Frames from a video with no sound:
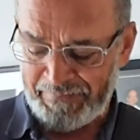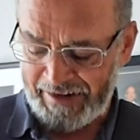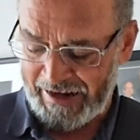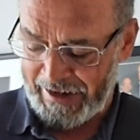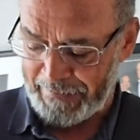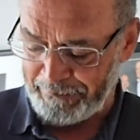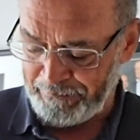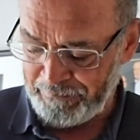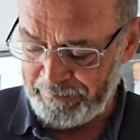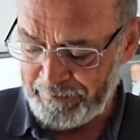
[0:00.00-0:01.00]

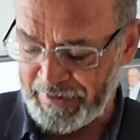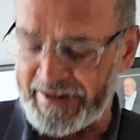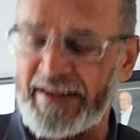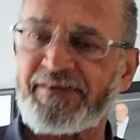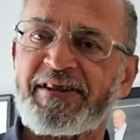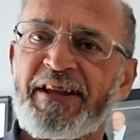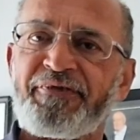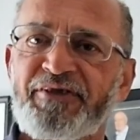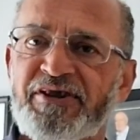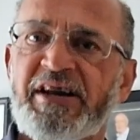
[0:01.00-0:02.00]
But it gives a
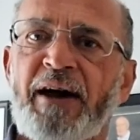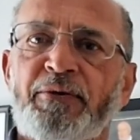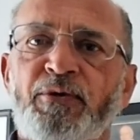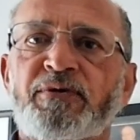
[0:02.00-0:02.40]
different tone